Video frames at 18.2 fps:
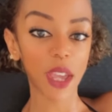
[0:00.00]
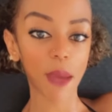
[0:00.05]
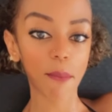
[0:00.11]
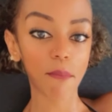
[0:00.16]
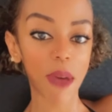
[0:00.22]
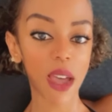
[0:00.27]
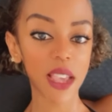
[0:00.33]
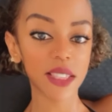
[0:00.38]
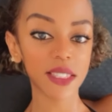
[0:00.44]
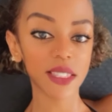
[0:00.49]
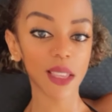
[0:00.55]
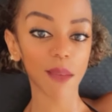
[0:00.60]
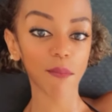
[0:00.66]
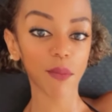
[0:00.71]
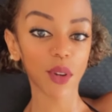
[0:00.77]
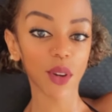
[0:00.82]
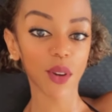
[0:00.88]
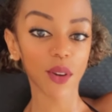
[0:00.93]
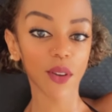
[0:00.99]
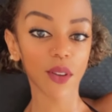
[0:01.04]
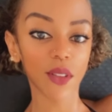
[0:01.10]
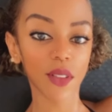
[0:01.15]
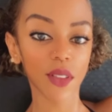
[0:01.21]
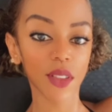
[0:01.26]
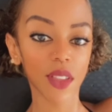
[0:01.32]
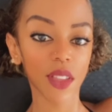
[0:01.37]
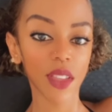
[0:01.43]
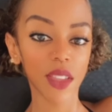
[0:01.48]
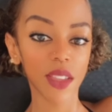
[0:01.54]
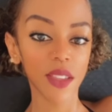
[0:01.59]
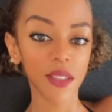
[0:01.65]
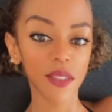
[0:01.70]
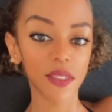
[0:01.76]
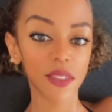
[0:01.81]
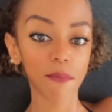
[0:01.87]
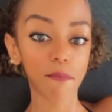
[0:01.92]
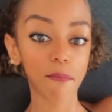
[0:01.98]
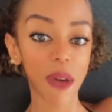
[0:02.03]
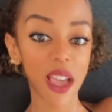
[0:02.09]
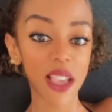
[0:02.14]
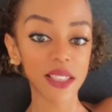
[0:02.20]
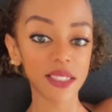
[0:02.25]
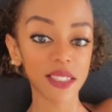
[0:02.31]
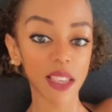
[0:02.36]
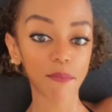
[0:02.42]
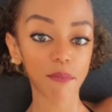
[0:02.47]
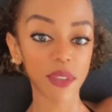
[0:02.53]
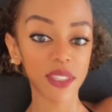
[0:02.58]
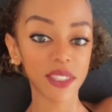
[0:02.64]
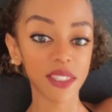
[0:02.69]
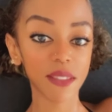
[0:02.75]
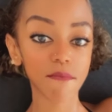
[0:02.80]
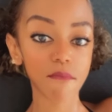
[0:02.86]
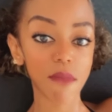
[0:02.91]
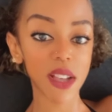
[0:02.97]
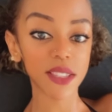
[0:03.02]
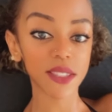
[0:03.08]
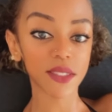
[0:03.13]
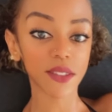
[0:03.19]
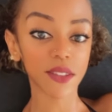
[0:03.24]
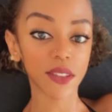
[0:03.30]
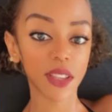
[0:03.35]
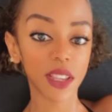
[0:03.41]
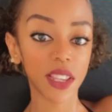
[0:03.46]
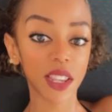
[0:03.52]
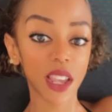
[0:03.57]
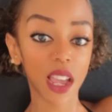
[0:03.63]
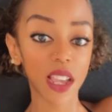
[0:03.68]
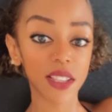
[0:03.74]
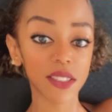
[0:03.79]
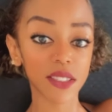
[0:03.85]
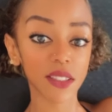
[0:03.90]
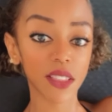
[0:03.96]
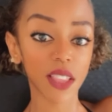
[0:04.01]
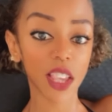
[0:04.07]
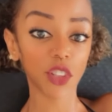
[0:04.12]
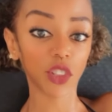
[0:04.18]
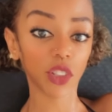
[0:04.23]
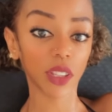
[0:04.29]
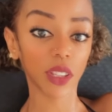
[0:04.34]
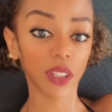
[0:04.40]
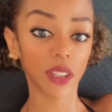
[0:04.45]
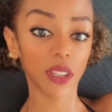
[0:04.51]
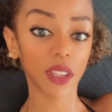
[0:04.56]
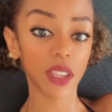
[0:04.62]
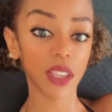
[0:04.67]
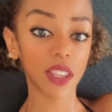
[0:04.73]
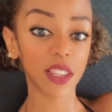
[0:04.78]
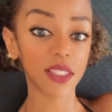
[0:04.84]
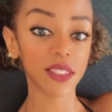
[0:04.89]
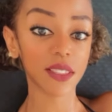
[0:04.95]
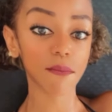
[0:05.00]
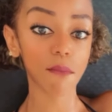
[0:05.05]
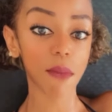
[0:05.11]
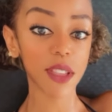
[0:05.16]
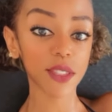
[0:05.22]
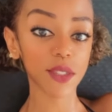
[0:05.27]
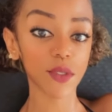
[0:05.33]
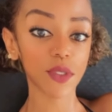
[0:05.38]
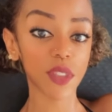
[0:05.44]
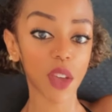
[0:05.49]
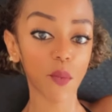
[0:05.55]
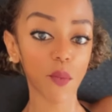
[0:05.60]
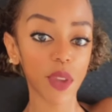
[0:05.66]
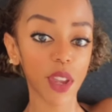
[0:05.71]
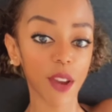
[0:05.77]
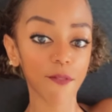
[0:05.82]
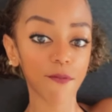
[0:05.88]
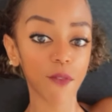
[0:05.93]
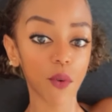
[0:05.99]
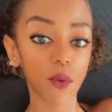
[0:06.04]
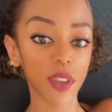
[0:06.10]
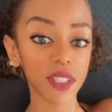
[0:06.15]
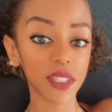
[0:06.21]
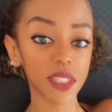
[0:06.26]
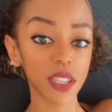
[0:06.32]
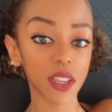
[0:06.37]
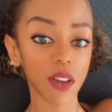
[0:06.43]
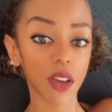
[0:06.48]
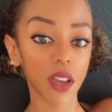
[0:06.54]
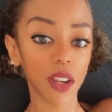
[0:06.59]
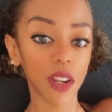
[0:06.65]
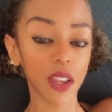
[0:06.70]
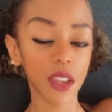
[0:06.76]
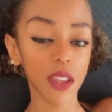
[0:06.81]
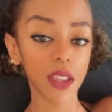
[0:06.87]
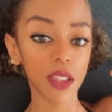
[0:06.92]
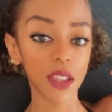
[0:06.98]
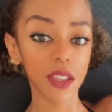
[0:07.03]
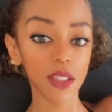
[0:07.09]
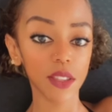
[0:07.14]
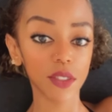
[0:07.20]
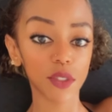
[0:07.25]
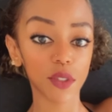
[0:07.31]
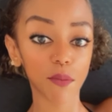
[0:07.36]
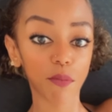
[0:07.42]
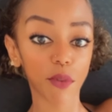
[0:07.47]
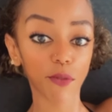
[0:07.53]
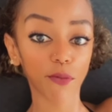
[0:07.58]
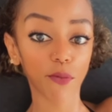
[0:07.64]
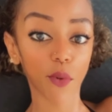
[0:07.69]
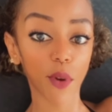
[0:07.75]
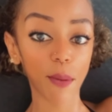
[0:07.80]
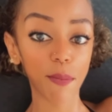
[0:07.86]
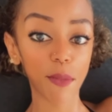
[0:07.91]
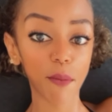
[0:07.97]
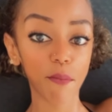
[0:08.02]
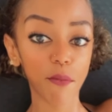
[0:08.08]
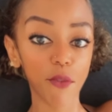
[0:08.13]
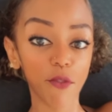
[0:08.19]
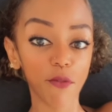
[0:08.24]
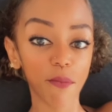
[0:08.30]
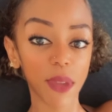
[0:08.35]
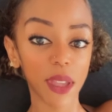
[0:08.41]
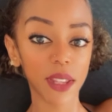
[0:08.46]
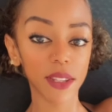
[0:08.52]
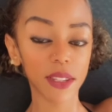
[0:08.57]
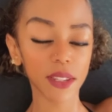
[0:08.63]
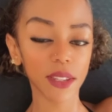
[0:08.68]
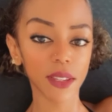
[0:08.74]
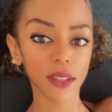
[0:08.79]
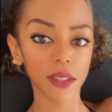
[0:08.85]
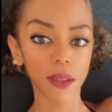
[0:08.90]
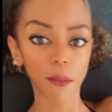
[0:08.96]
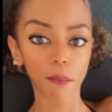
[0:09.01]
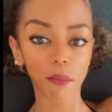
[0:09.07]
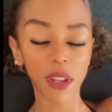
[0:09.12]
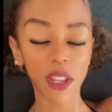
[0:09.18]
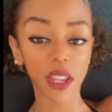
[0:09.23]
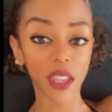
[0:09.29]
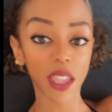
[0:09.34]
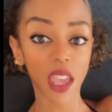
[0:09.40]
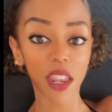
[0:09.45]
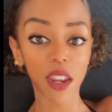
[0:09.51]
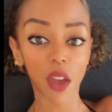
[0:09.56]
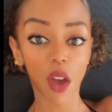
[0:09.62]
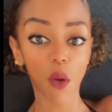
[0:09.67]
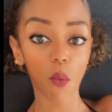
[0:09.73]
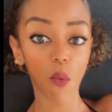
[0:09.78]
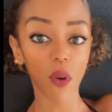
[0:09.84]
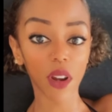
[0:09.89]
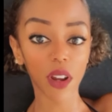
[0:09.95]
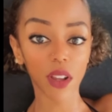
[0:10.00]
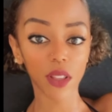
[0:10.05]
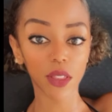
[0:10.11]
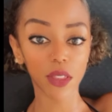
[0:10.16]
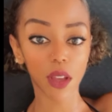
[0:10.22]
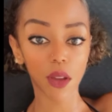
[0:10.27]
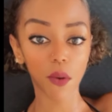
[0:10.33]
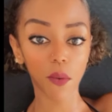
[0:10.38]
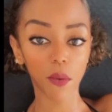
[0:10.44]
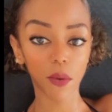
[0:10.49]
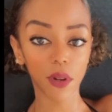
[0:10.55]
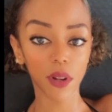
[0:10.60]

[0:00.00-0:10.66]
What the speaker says: a bicep curl, the bicep is the muscle in isolation. It is the muscle that we are focusing on to perform the movement, but it cannot work alone.